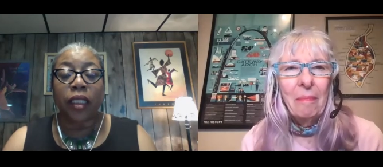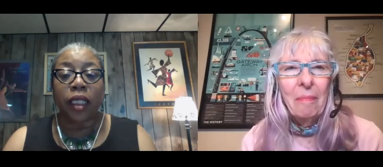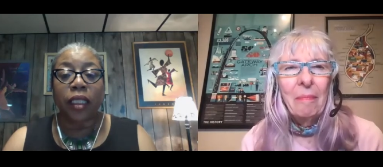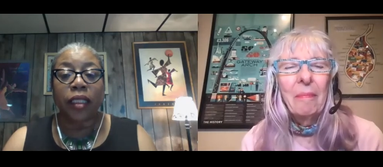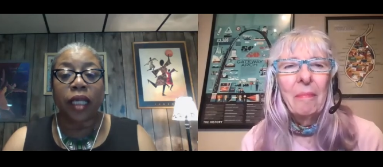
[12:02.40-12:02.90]
Speaker 1: and they
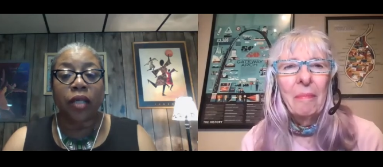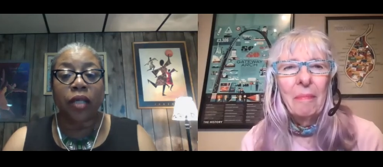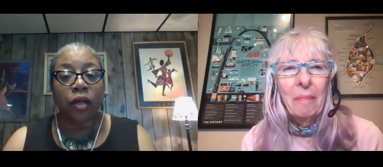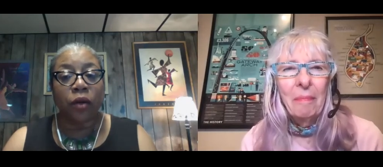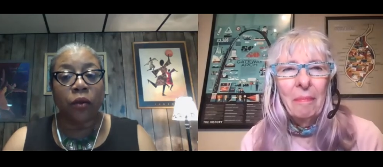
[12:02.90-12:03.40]
said, you know
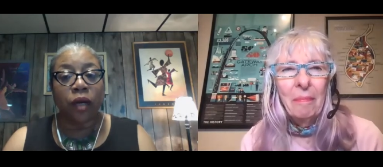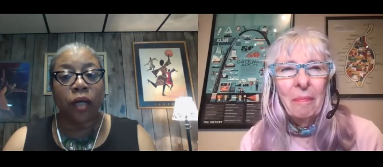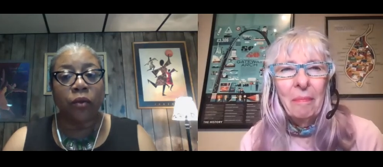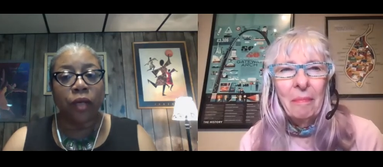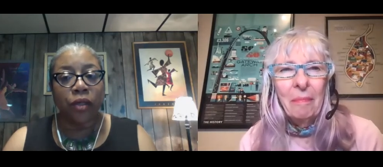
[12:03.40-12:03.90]
what, we
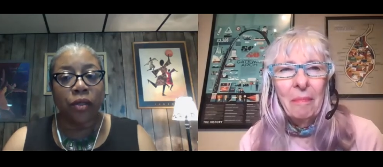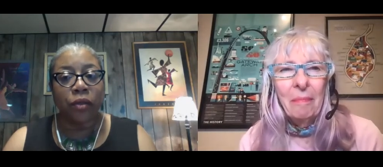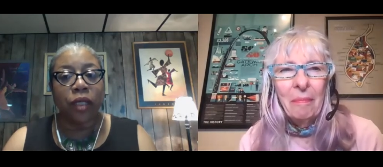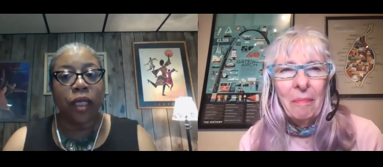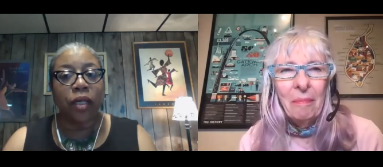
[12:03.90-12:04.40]
do
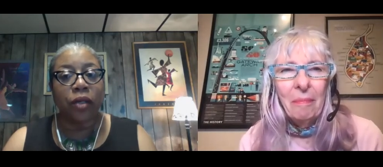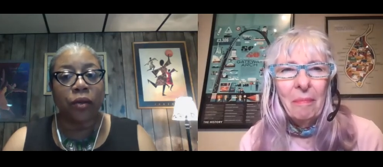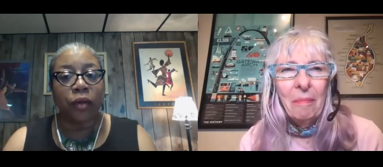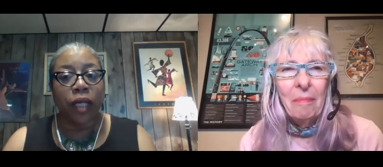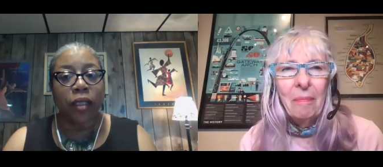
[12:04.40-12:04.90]
need a grant
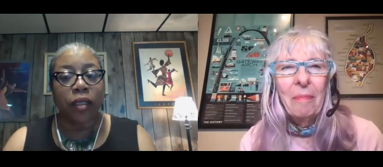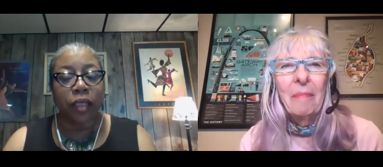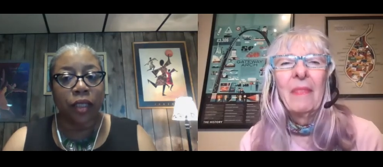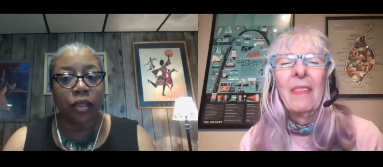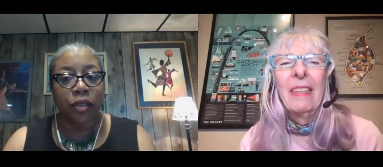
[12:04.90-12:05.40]

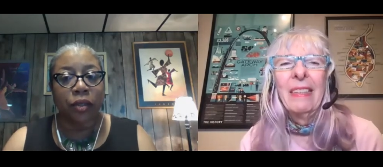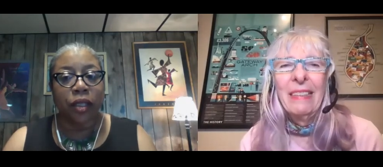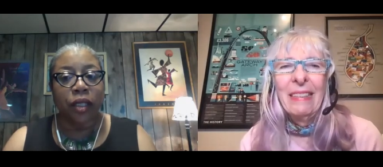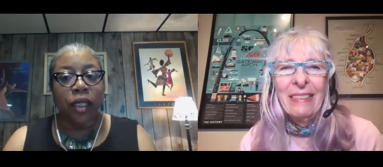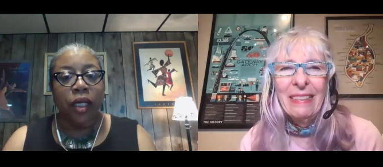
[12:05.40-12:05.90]
teacher.
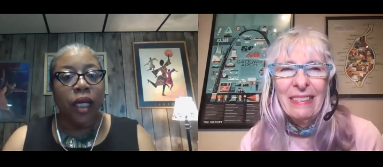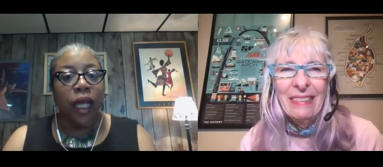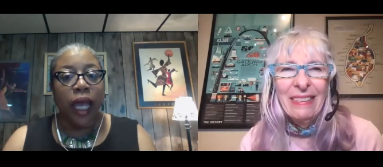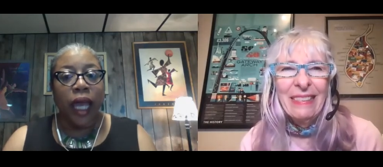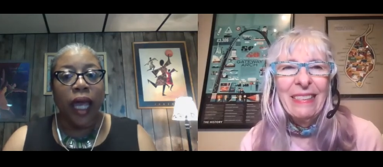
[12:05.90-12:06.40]

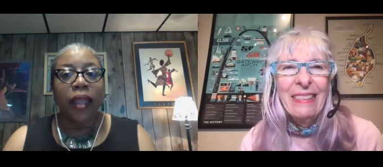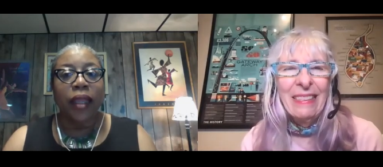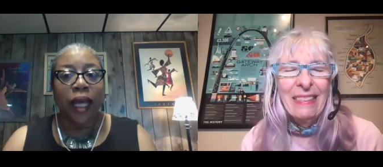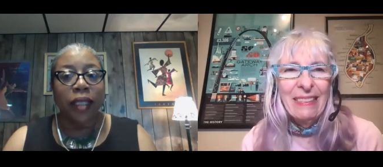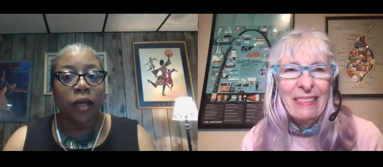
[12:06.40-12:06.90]
And that's
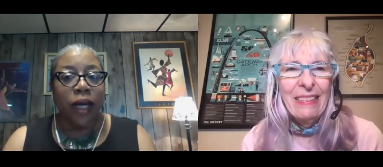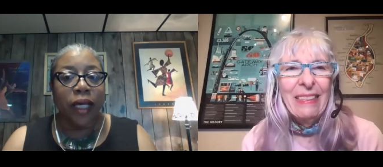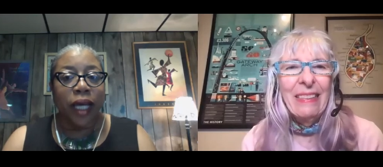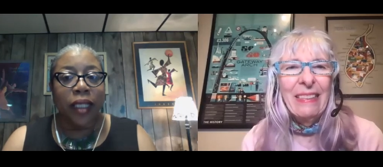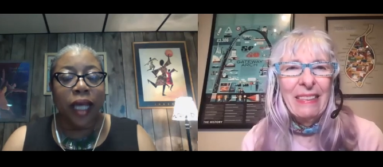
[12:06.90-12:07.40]
how I got
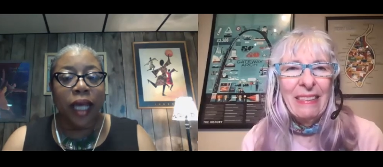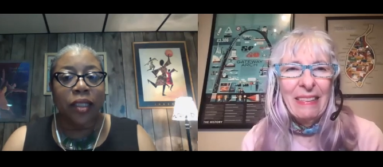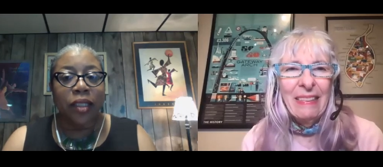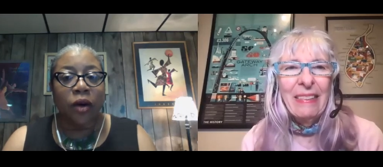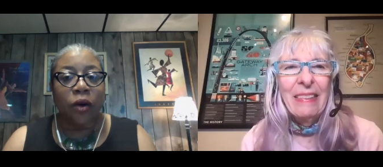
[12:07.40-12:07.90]
that.
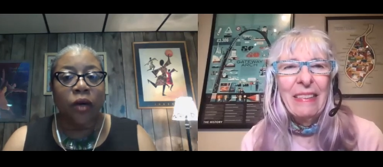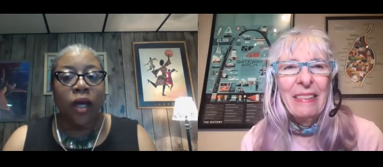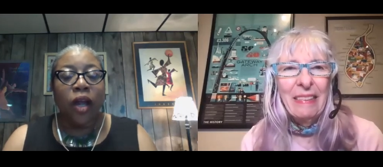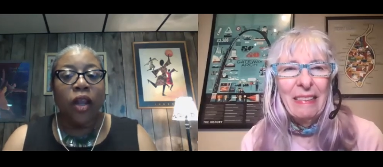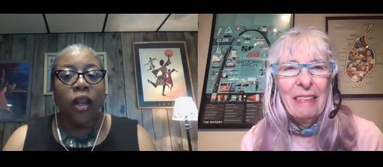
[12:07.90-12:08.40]
So
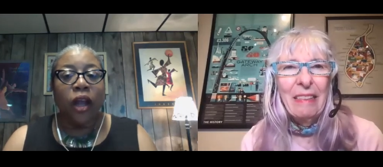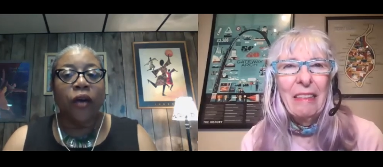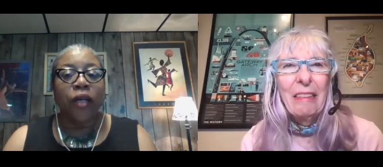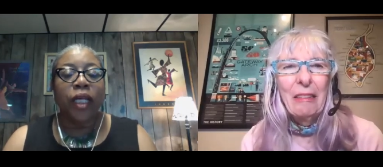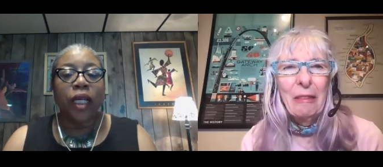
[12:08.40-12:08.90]

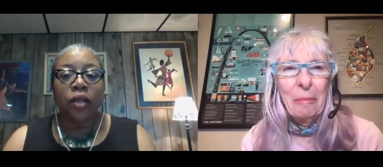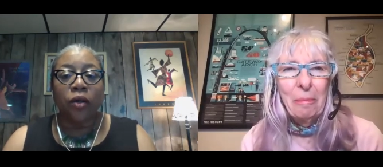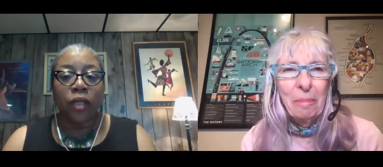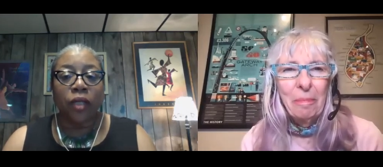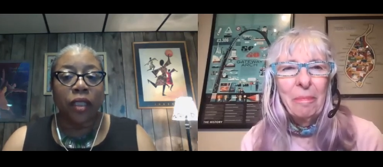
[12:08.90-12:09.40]
learning and going
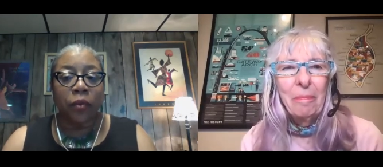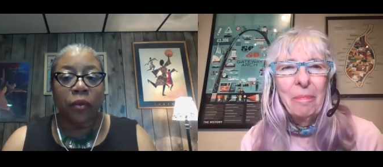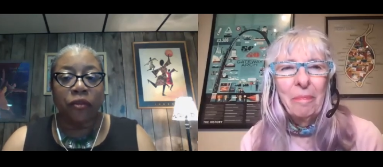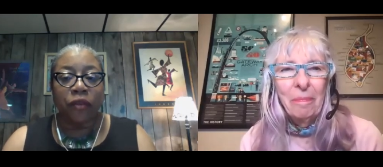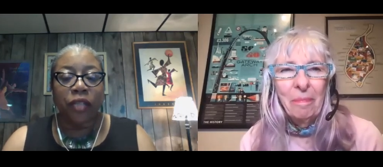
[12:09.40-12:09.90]
to the
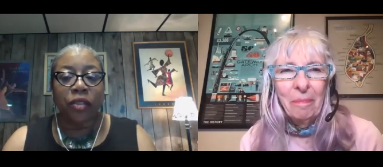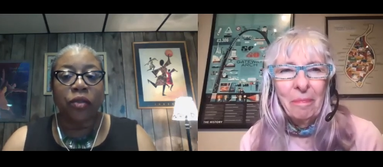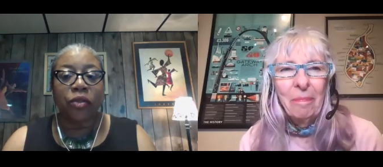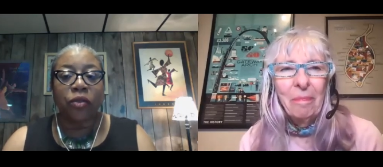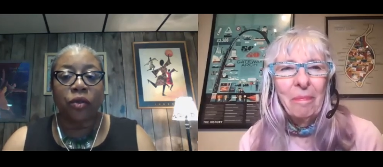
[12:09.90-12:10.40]
professional to
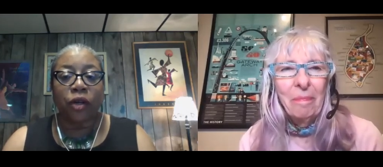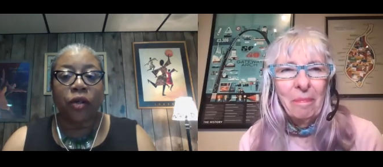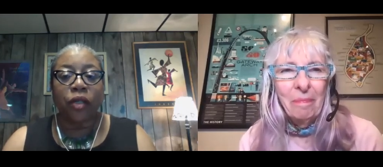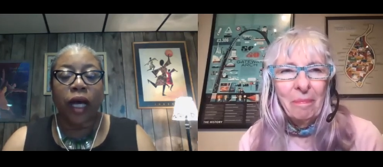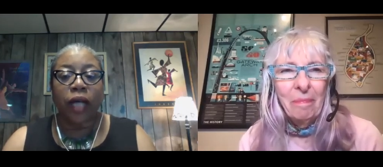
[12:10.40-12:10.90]
learn
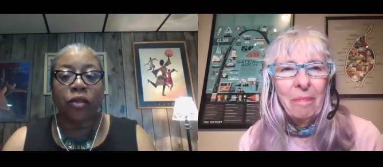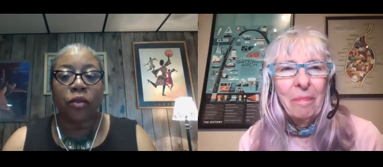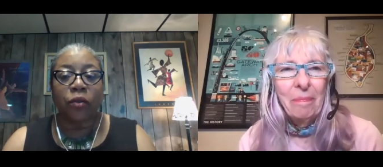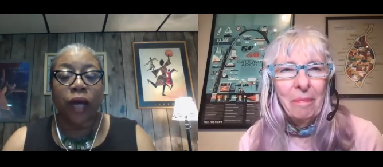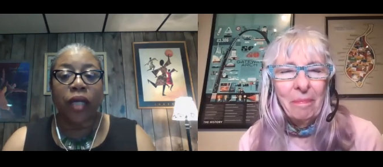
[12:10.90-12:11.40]
how to
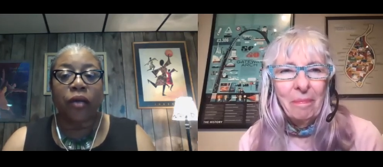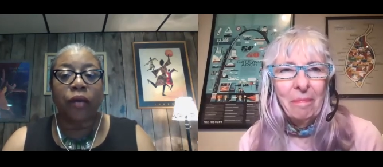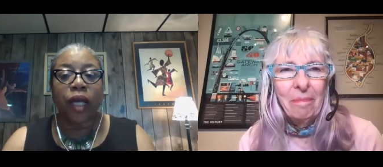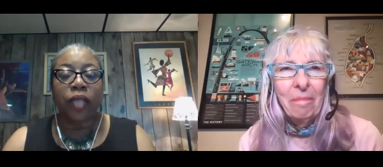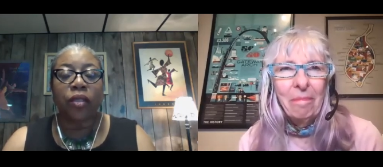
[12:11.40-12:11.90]
write
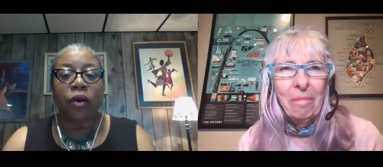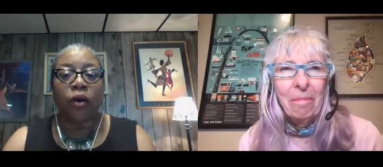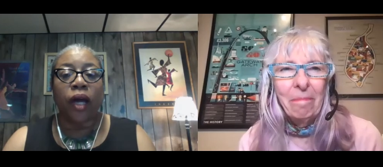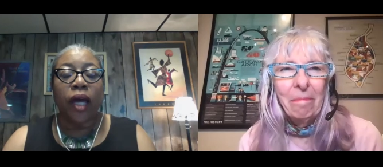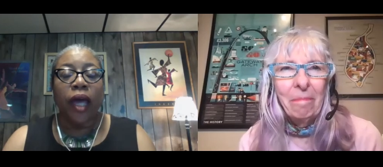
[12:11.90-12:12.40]
grants or
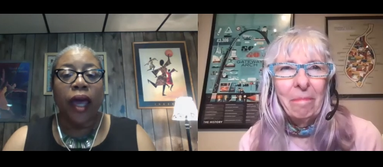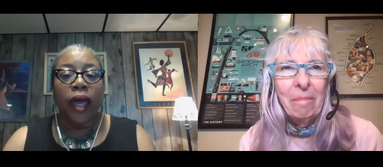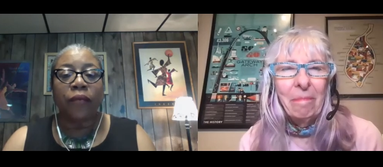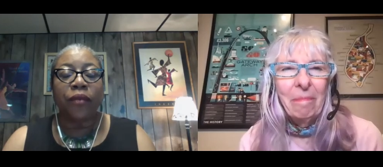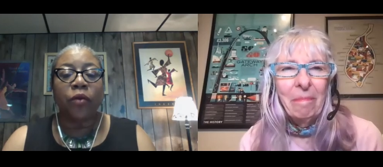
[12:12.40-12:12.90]
have
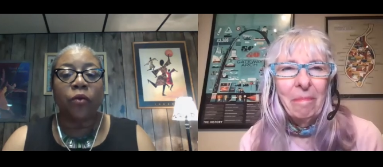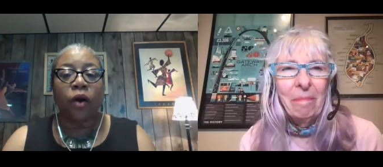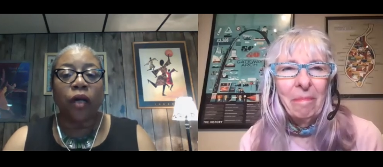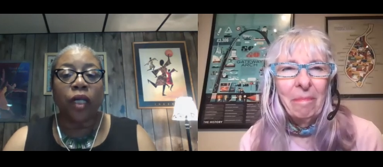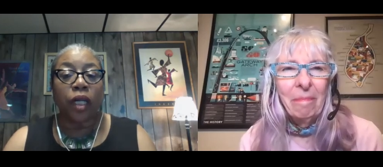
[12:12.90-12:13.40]
them
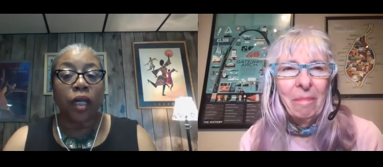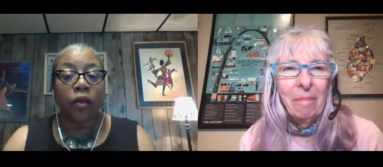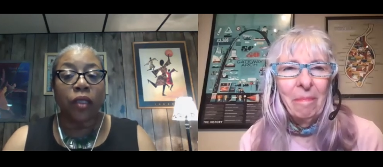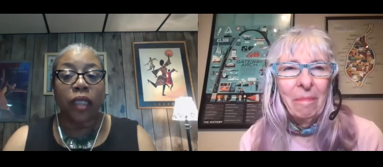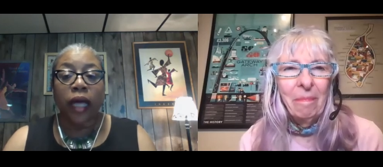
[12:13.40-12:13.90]
walking
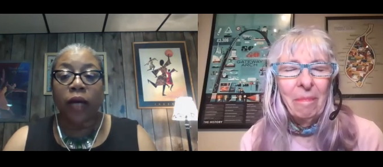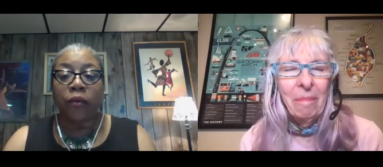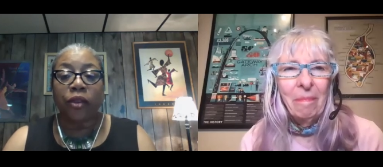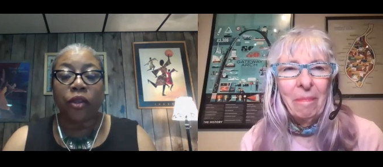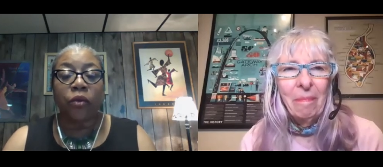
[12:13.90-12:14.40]
alongside with
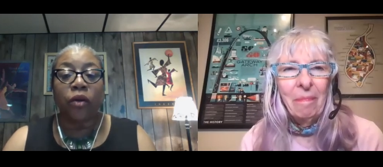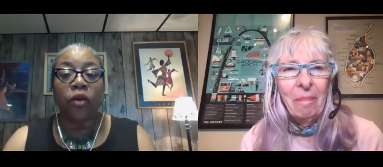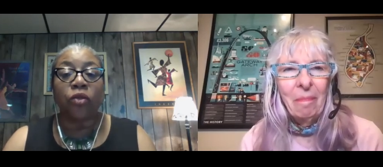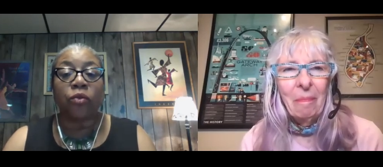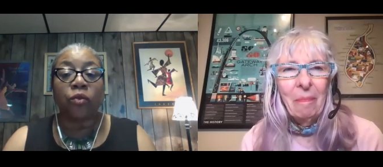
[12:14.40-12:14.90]
you goes
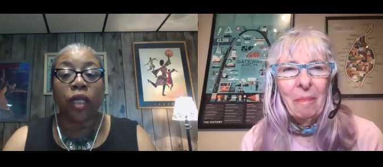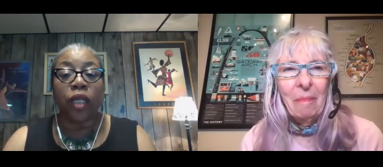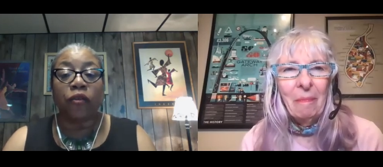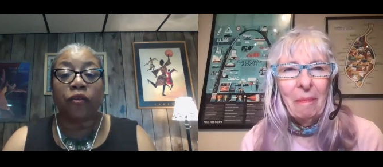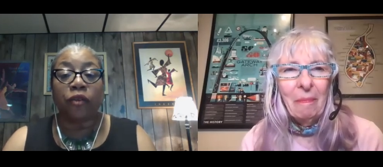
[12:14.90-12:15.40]
really
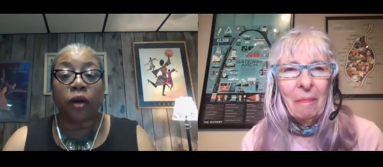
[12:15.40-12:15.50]
far